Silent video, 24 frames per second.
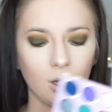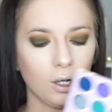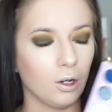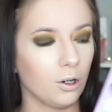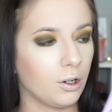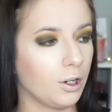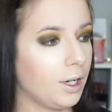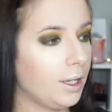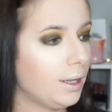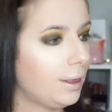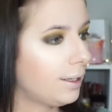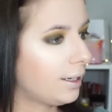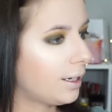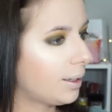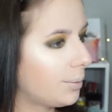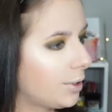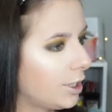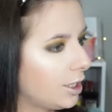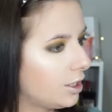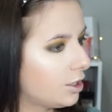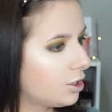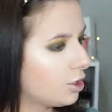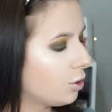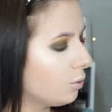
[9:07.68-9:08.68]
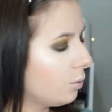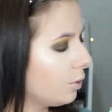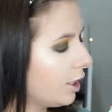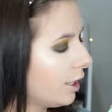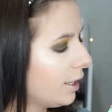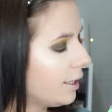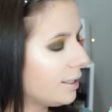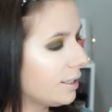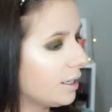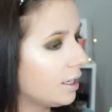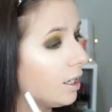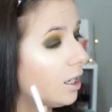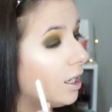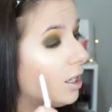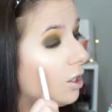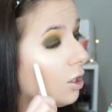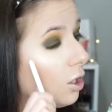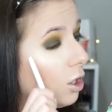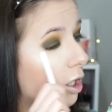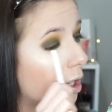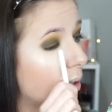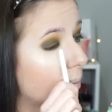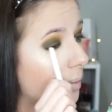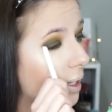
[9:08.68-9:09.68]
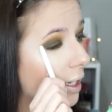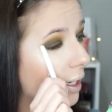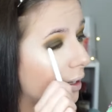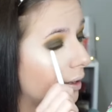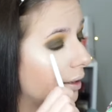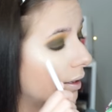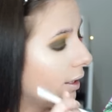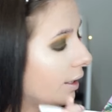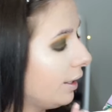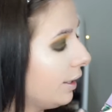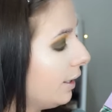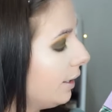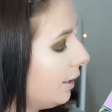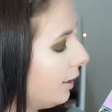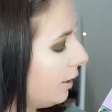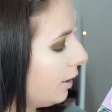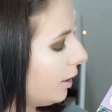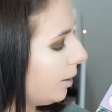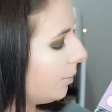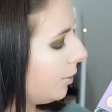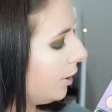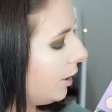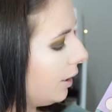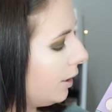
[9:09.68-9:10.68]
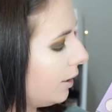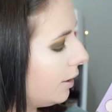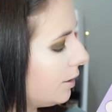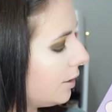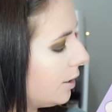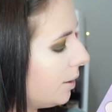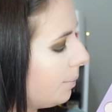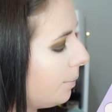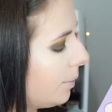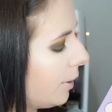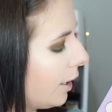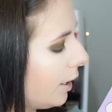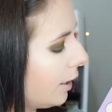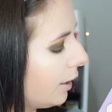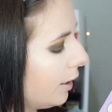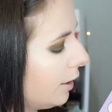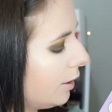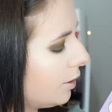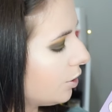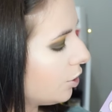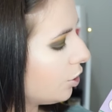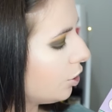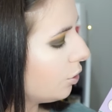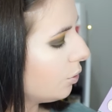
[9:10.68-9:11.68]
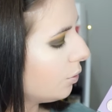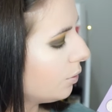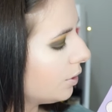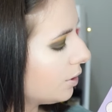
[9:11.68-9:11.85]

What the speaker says: Alright, then I'm going to do what I did on my lid and I'm going to dip back into